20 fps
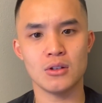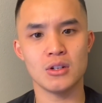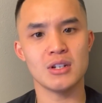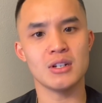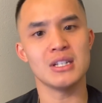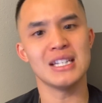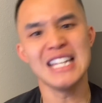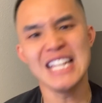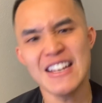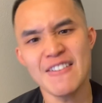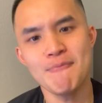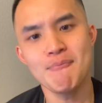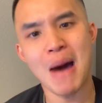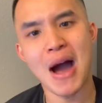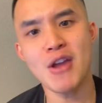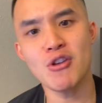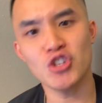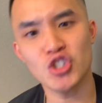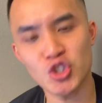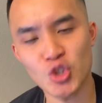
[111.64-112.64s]
Live by
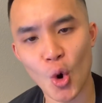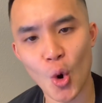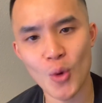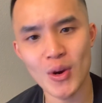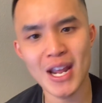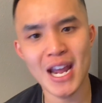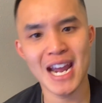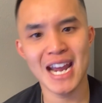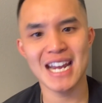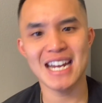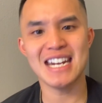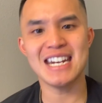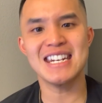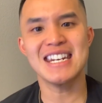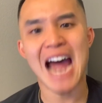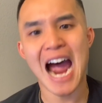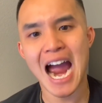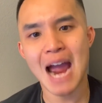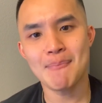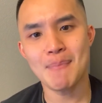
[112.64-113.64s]
your sword,
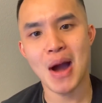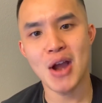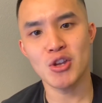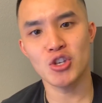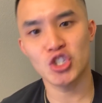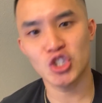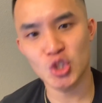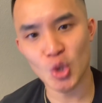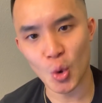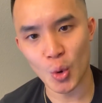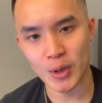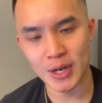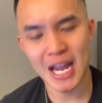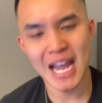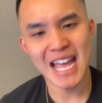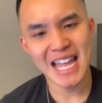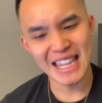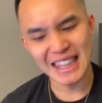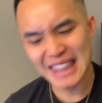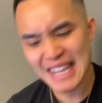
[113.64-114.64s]
die by your sword.
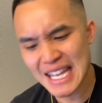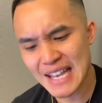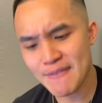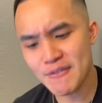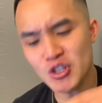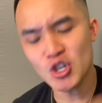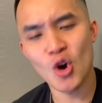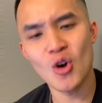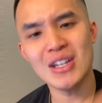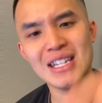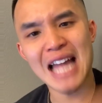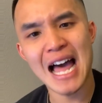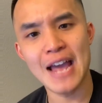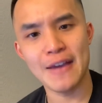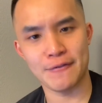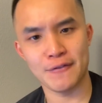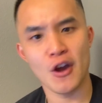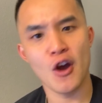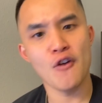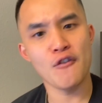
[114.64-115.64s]
Live your
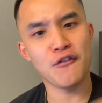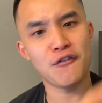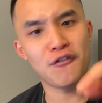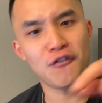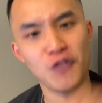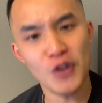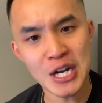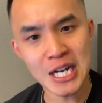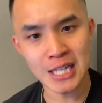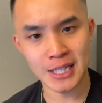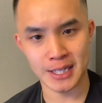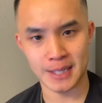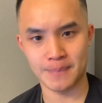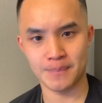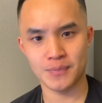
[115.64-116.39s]
life freely,